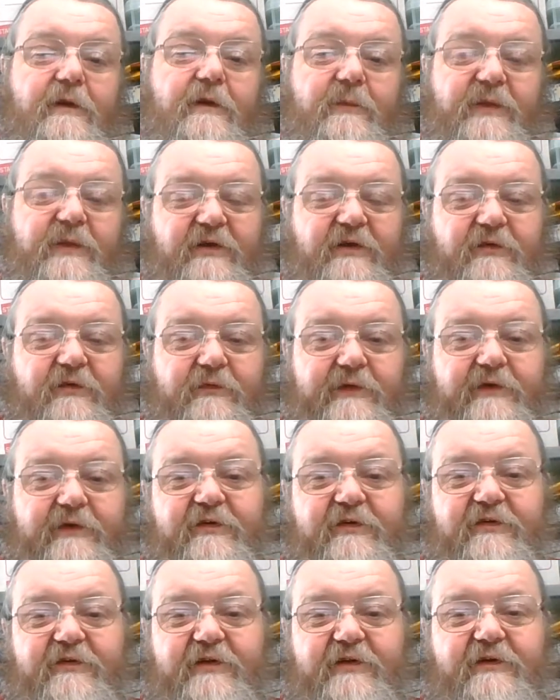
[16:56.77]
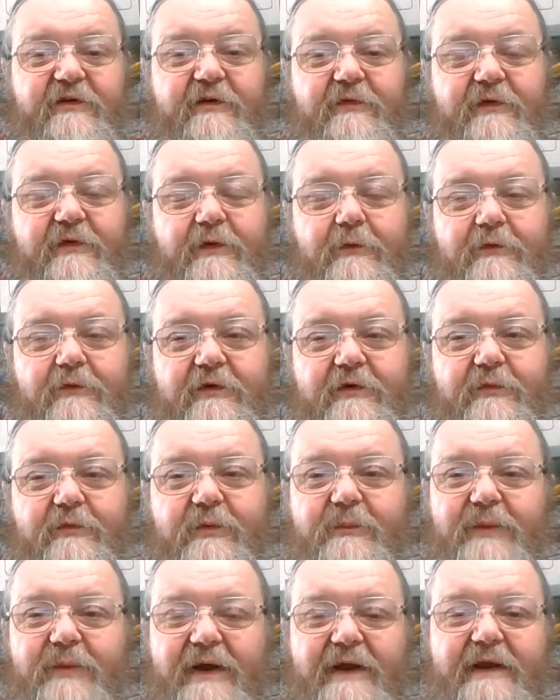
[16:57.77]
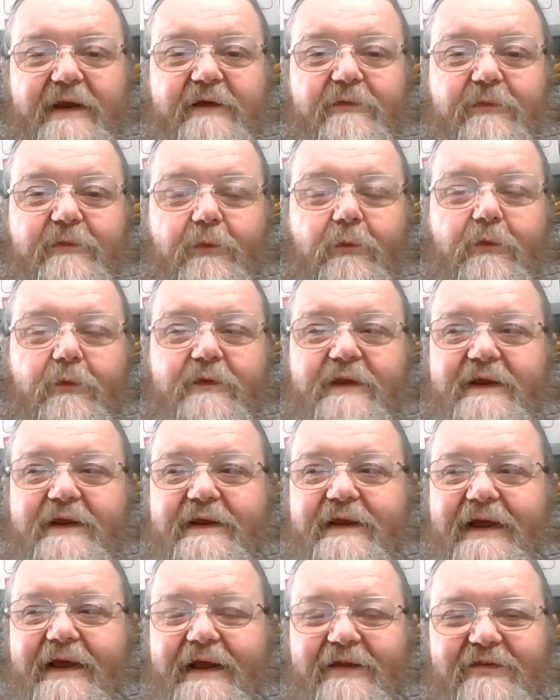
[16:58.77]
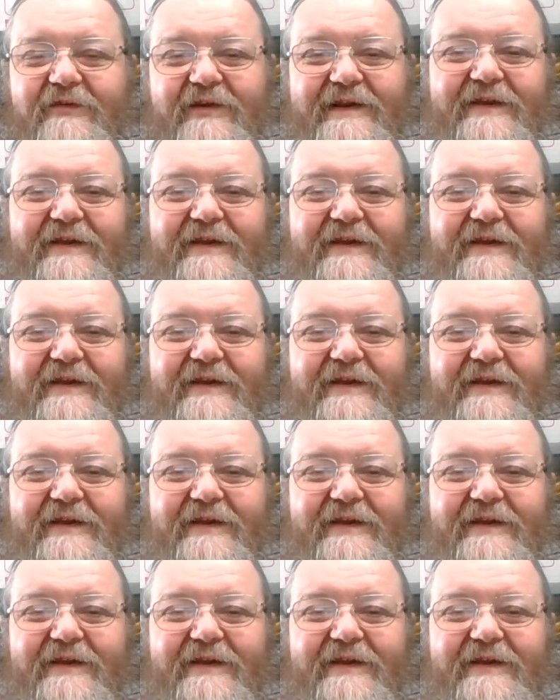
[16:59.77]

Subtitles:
because of logistics difficulties with paying for the Etsy